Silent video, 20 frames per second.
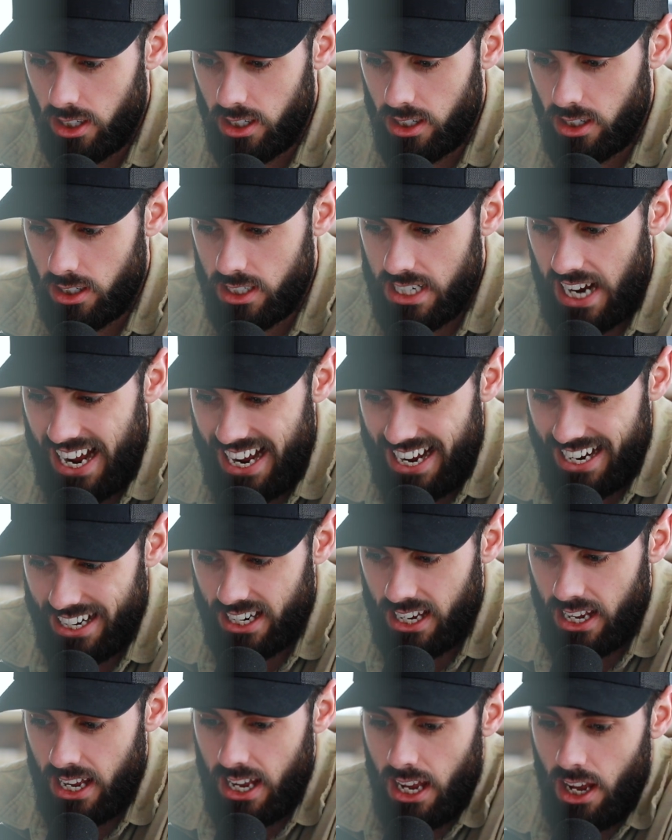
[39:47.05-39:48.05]

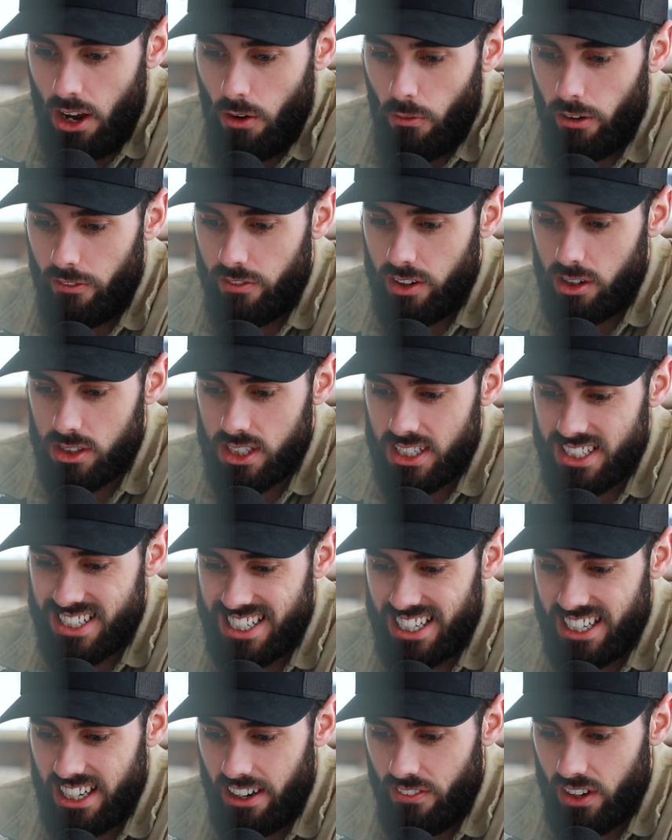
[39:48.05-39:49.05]
Attack reveals a
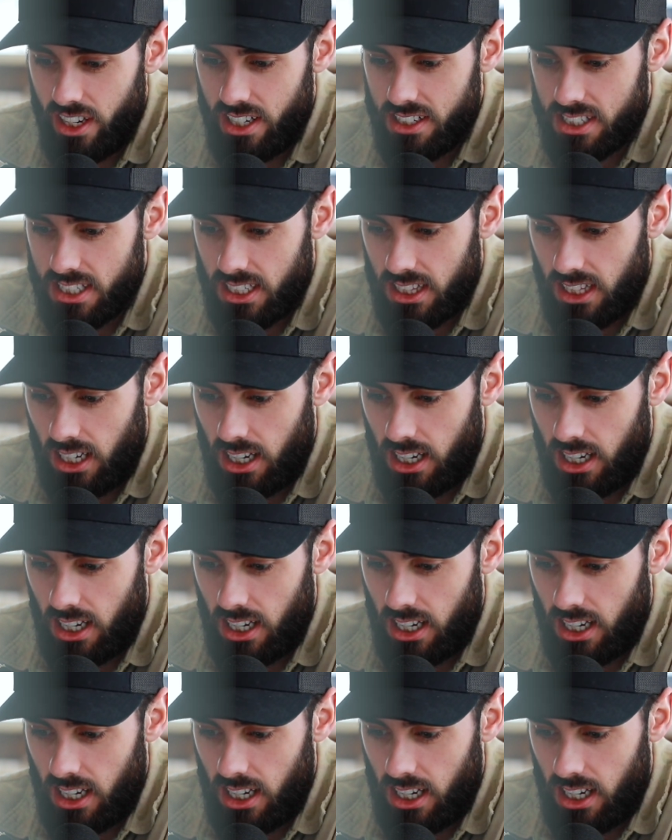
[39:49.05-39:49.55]
significant